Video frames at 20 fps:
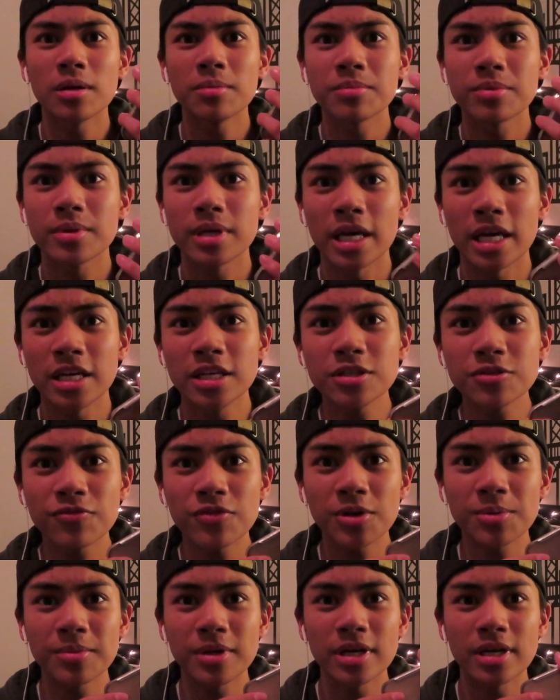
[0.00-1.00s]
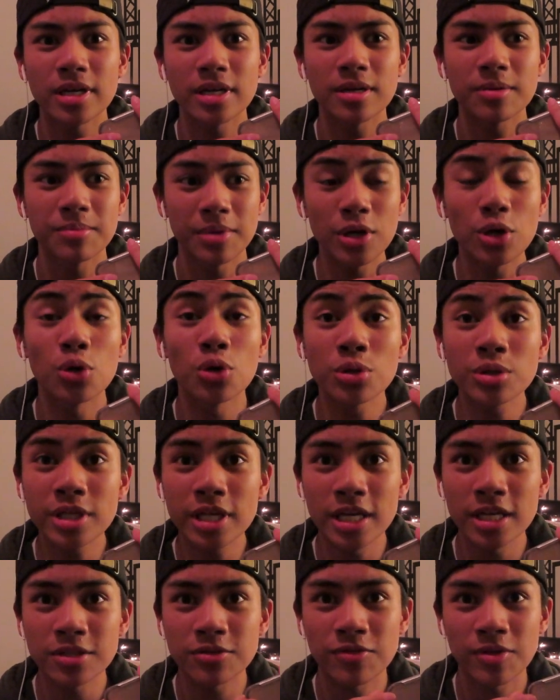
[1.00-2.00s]
um case for my, my old
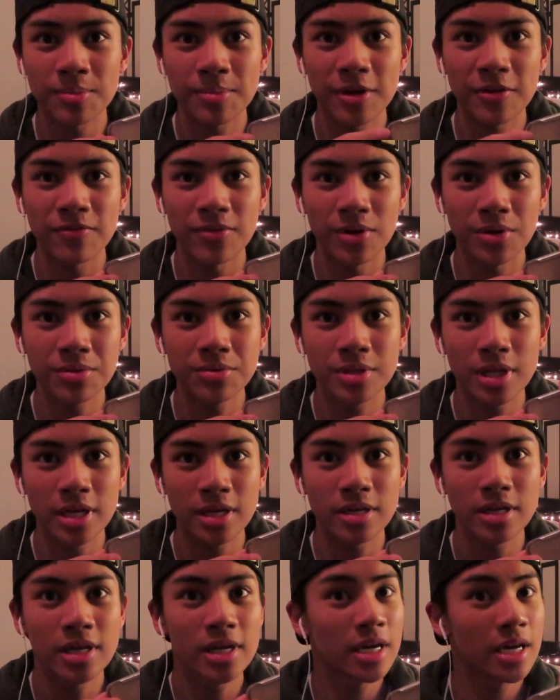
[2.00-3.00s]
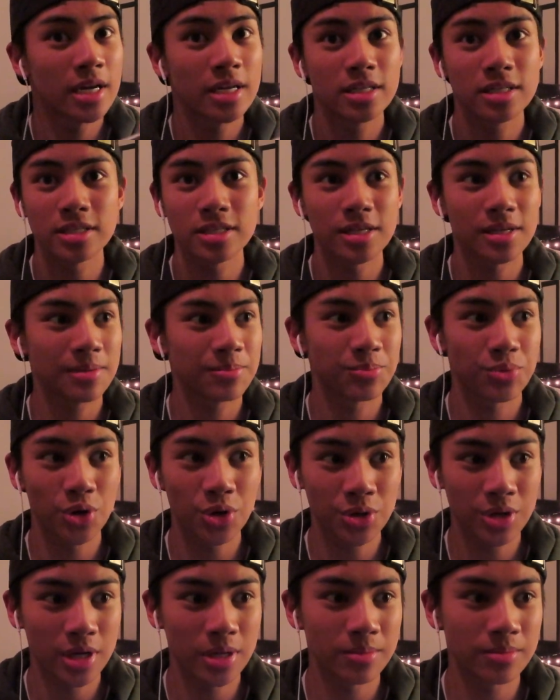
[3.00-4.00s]
case for my phone like just like
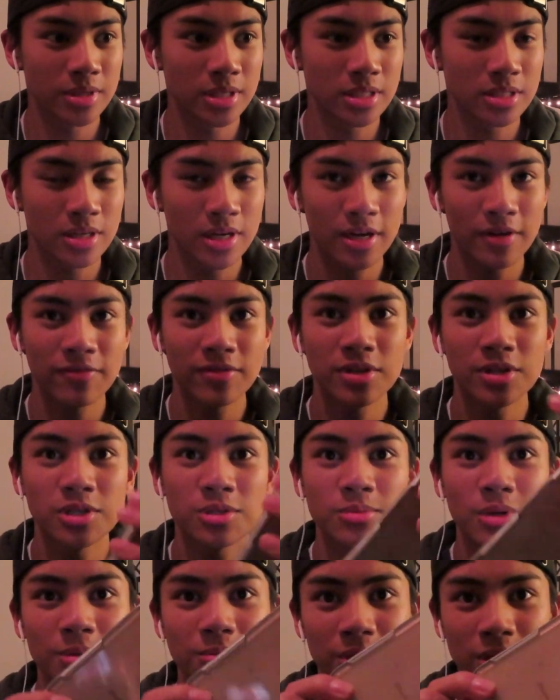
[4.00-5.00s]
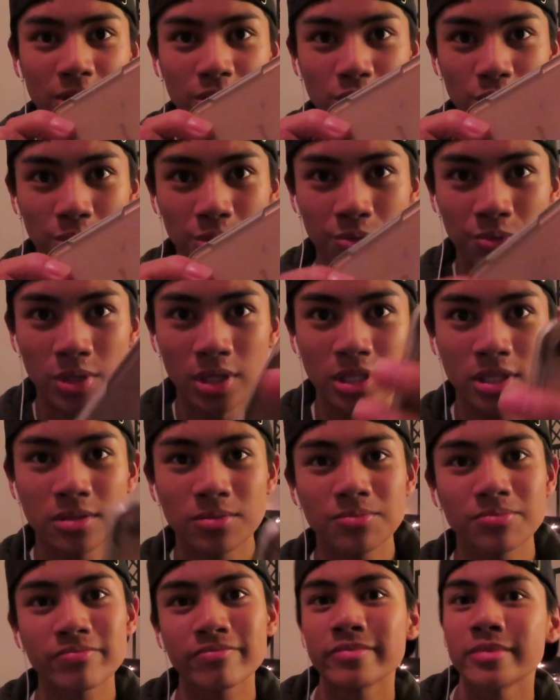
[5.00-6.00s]
broke on me. So I have to use my brother's old one.
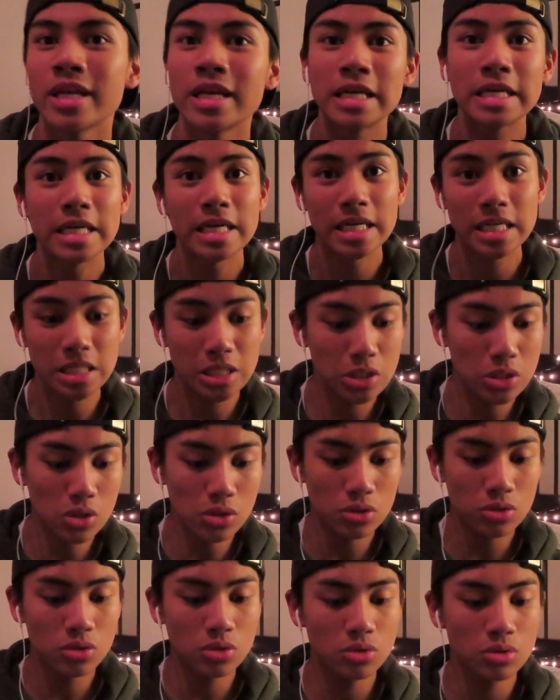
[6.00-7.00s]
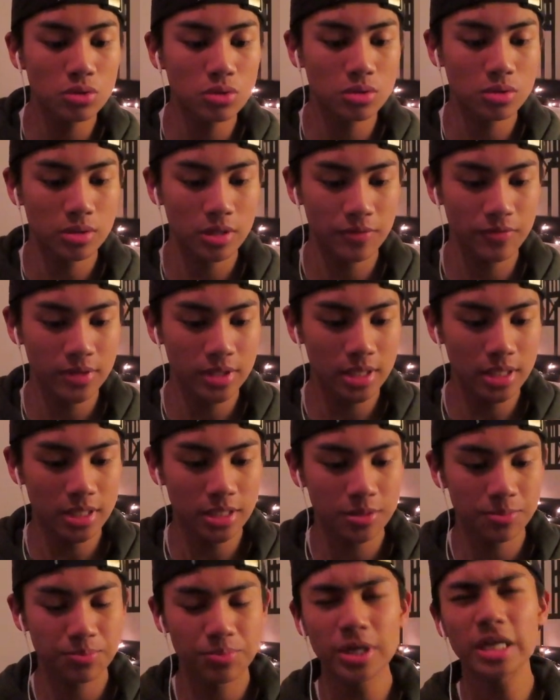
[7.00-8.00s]
I know, everything
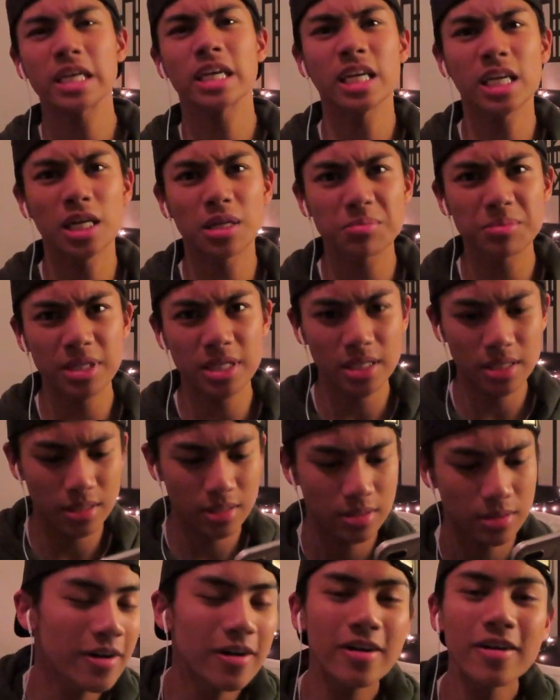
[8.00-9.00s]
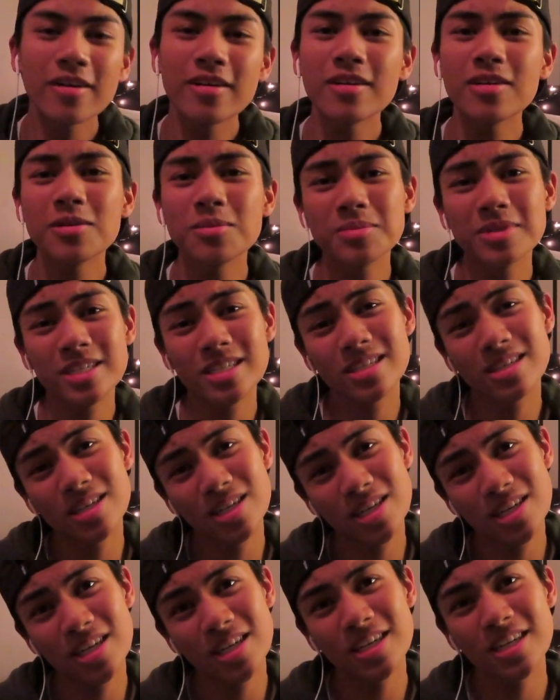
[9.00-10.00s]
is breaking on me. Oh my
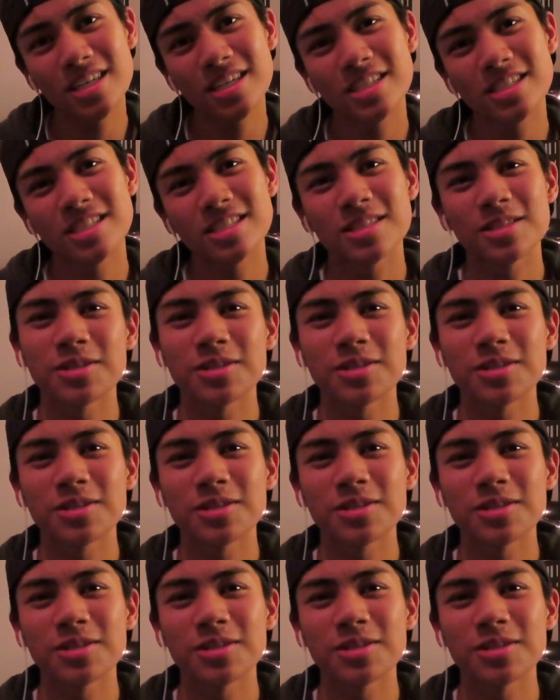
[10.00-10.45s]
gosh,